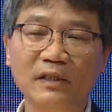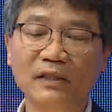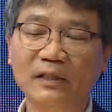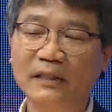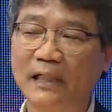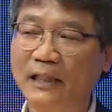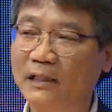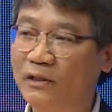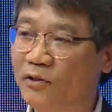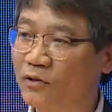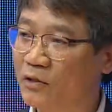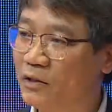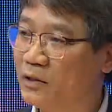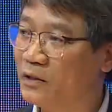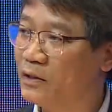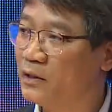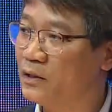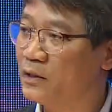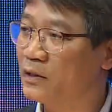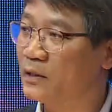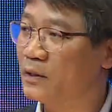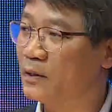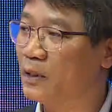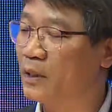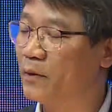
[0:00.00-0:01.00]

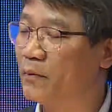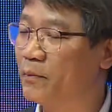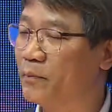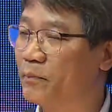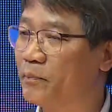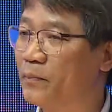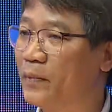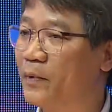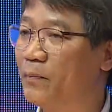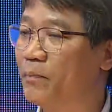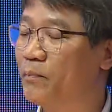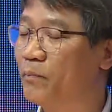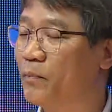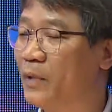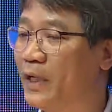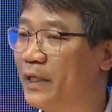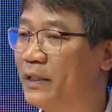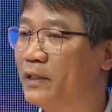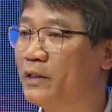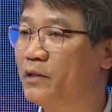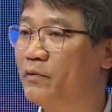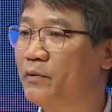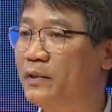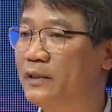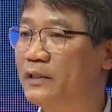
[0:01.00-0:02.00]
sections,
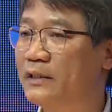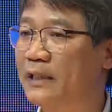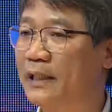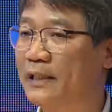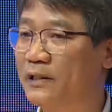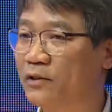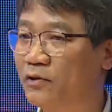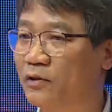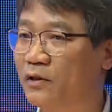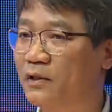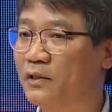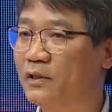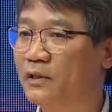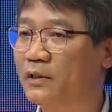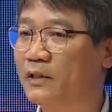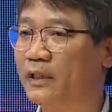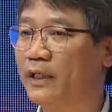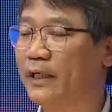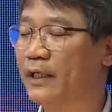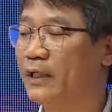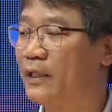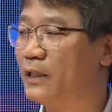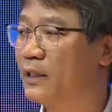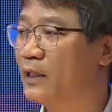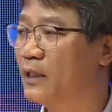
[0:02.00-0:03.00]
plenary sections,
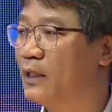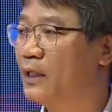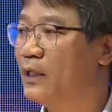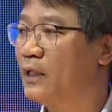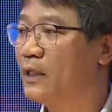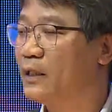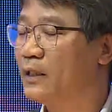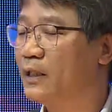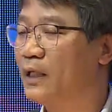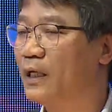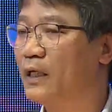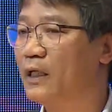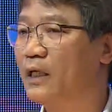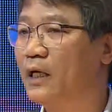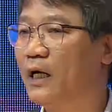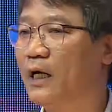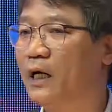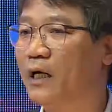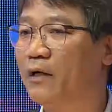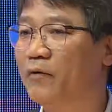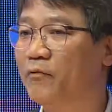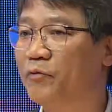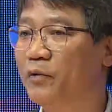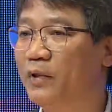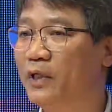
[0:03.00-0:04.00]
and that
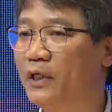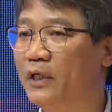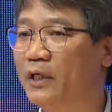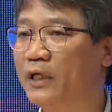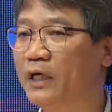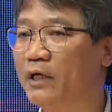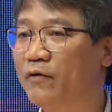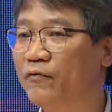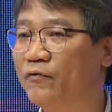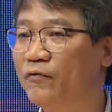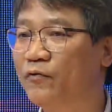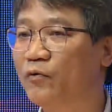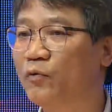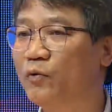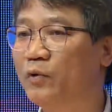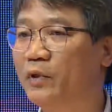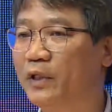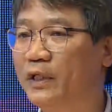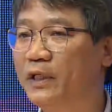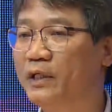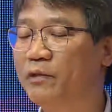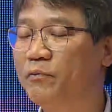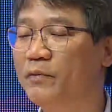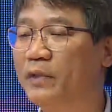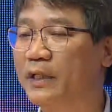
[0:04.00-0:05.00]
are really helpful
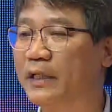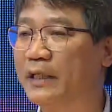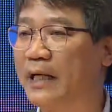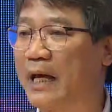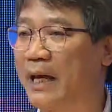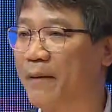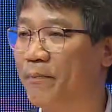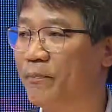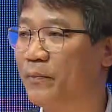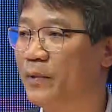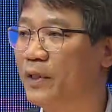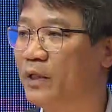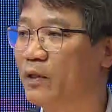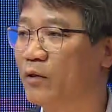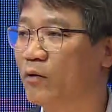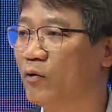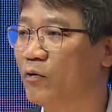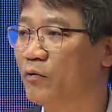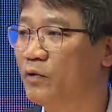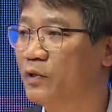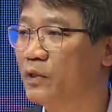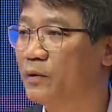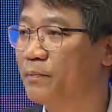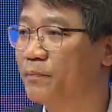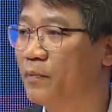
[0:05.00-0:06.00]
in recapping
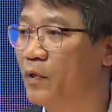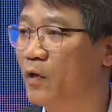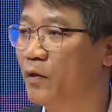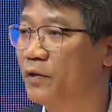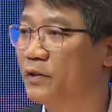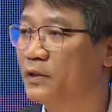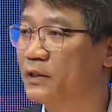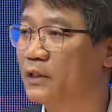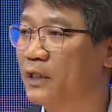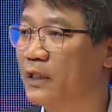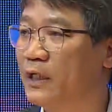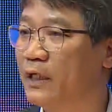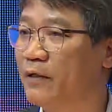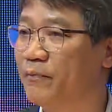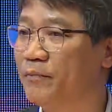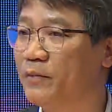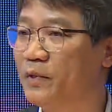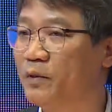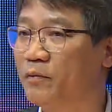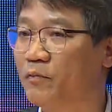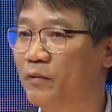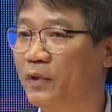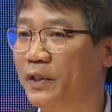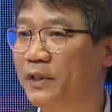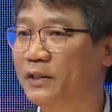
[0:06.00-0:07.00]
on the points that have
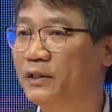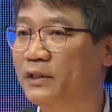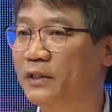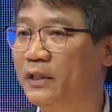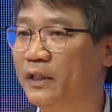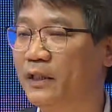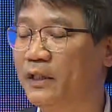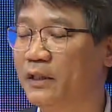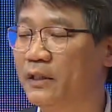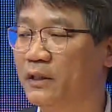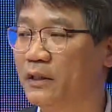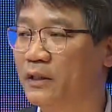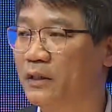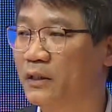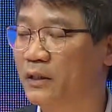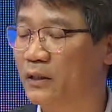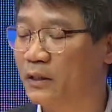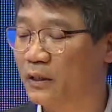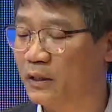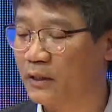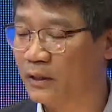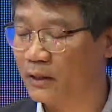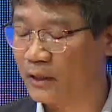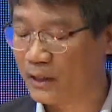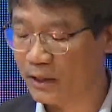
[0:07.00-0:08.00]
been raised in the
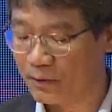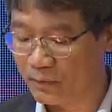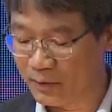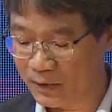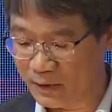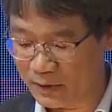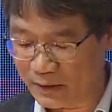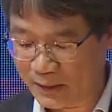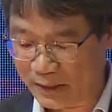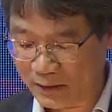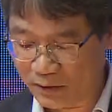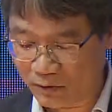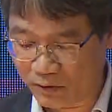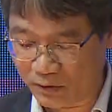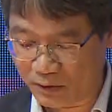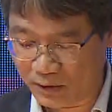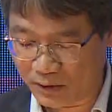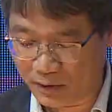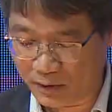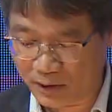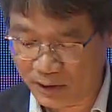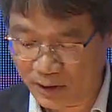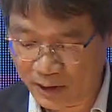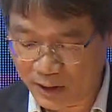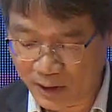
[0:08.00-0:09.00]
concurrent
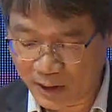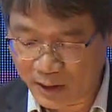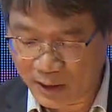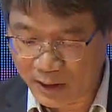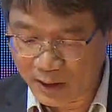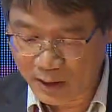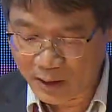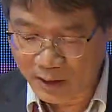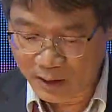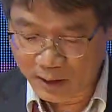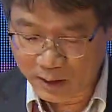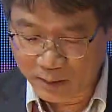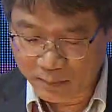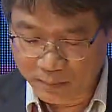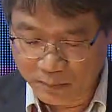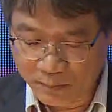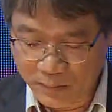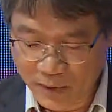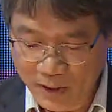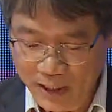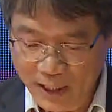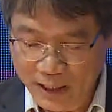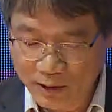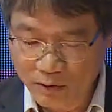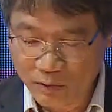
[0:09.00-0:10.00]
sections.
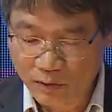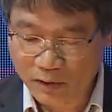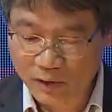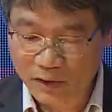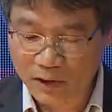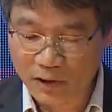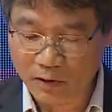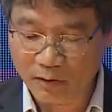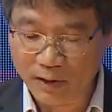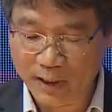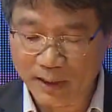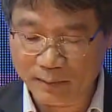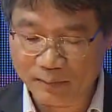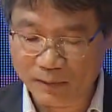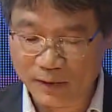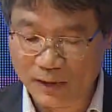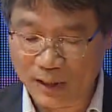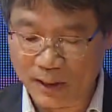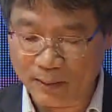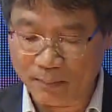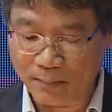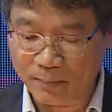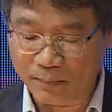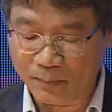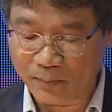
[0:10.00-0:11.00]
But I also have
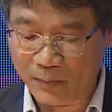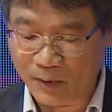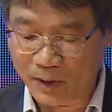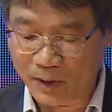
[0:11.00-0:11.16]
some